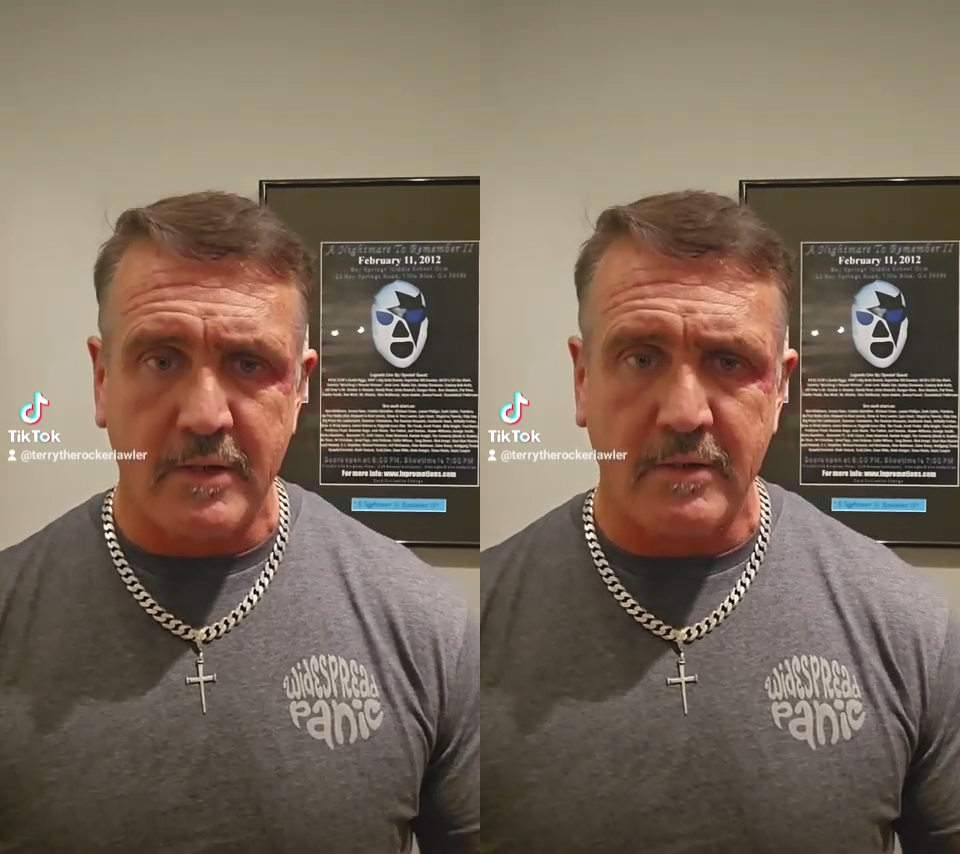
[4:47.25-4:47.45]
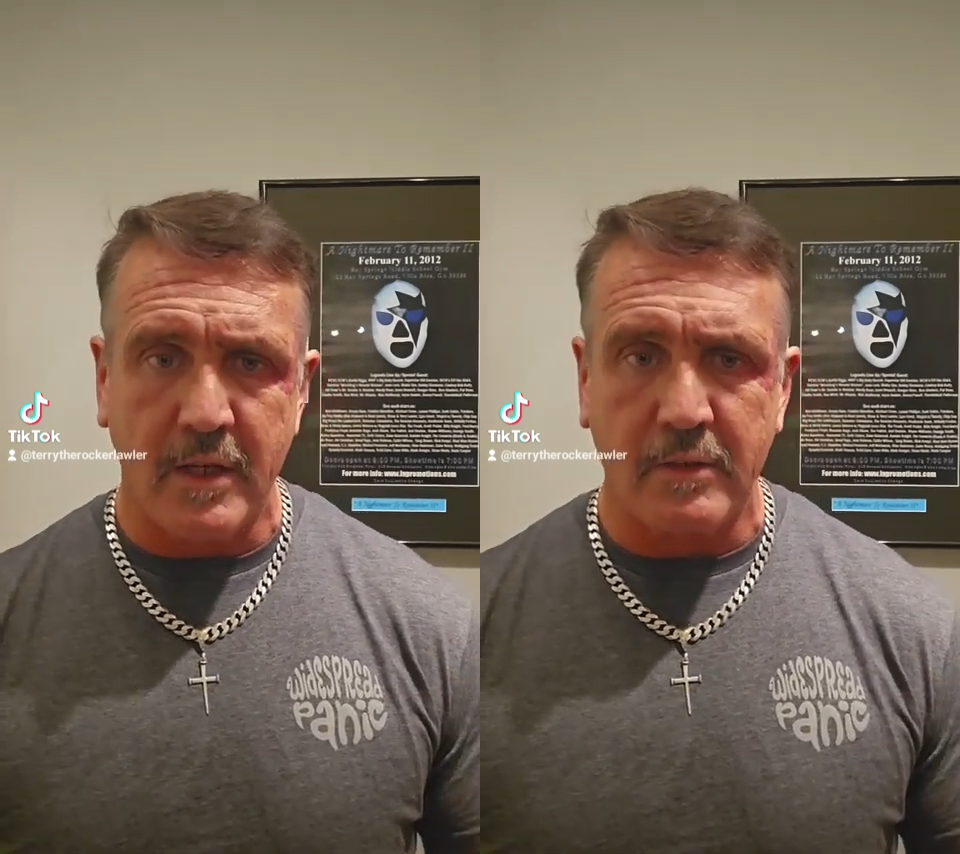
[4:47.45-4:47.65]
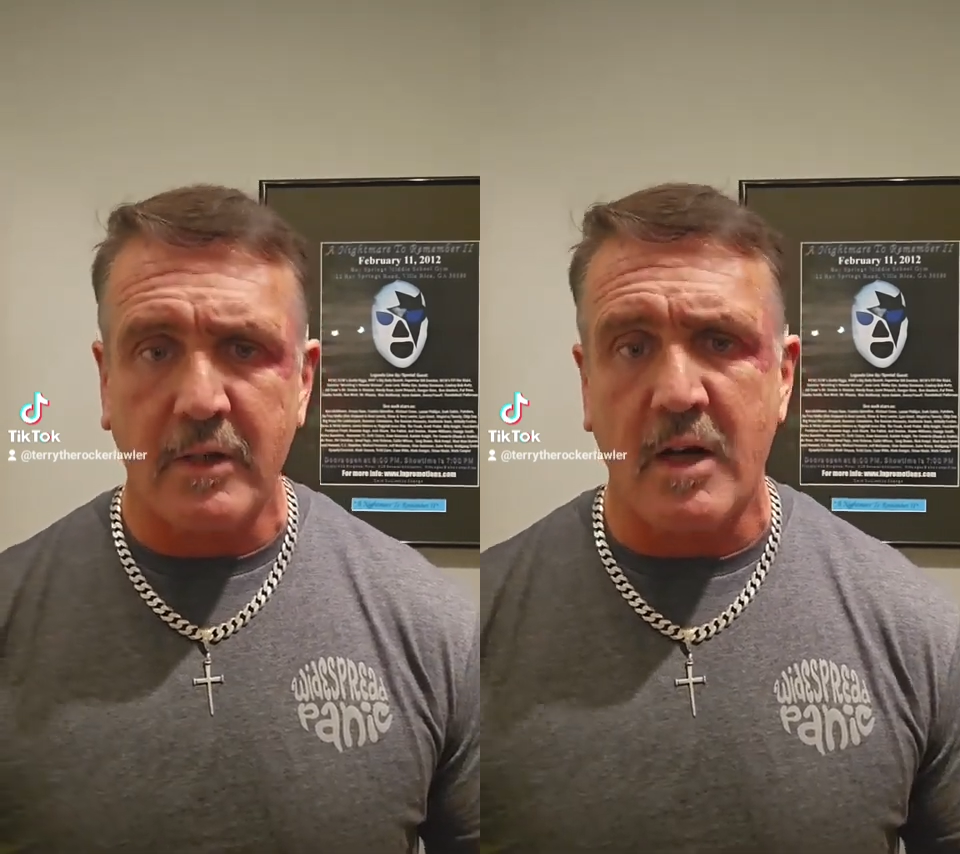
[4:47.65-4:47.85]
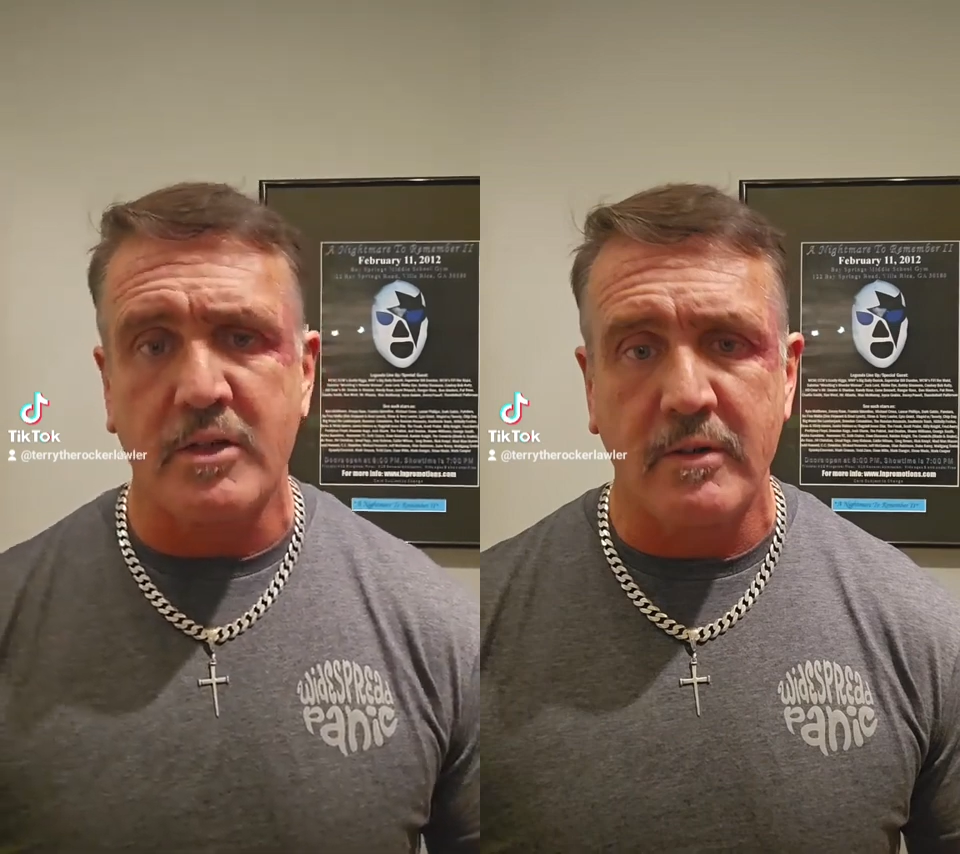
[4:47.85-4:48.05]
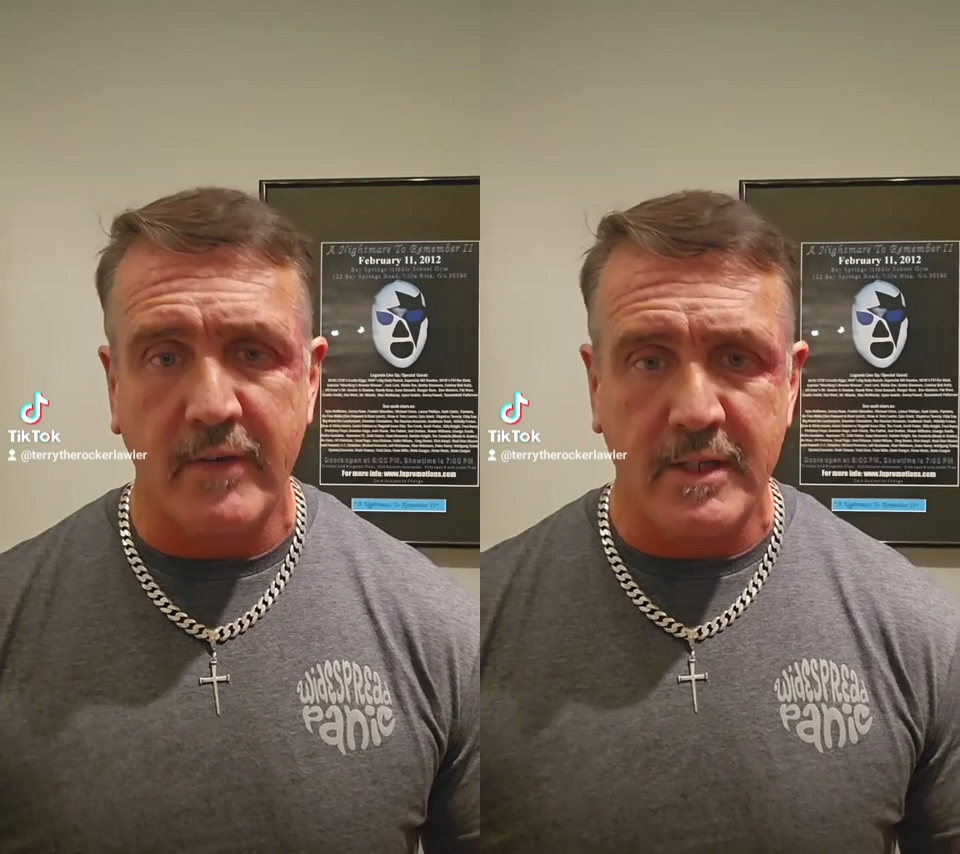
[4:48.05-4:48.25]
and
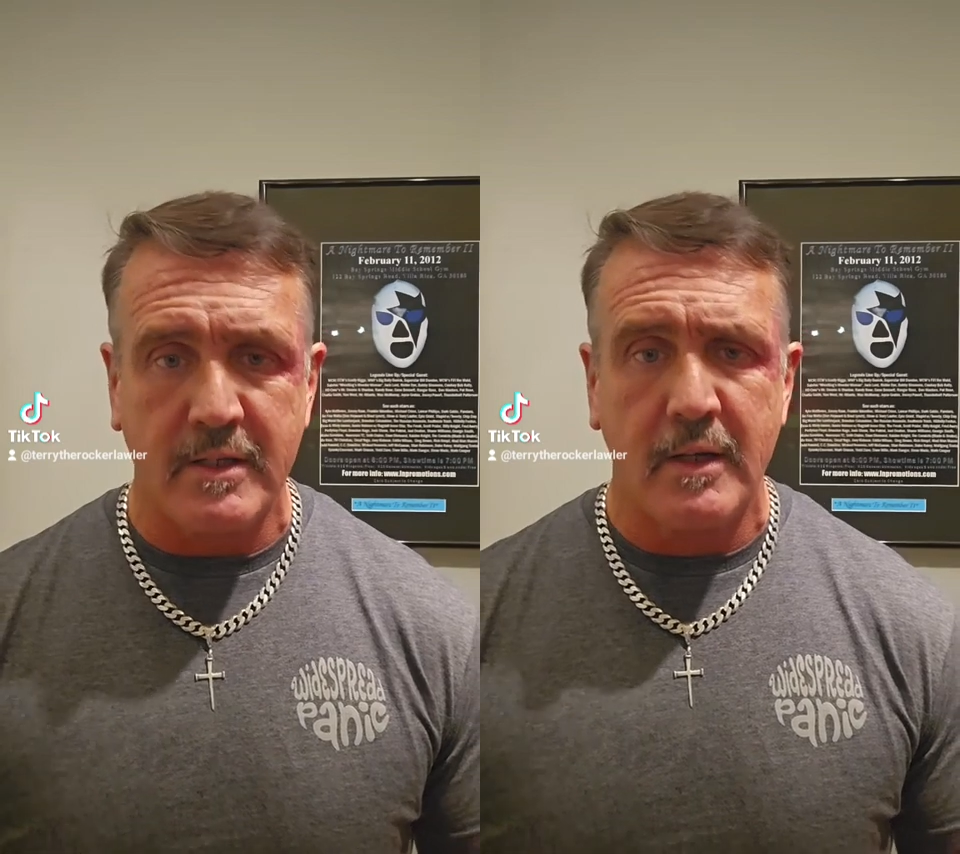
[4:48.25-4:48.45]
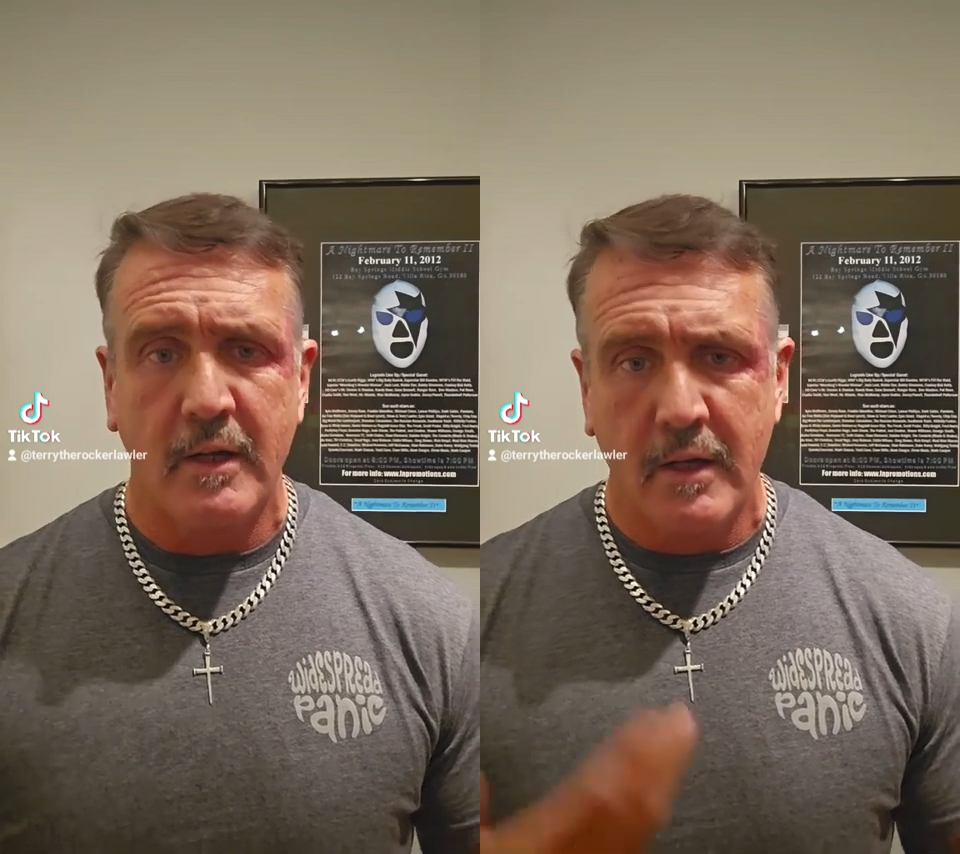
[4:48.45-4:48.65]
concert events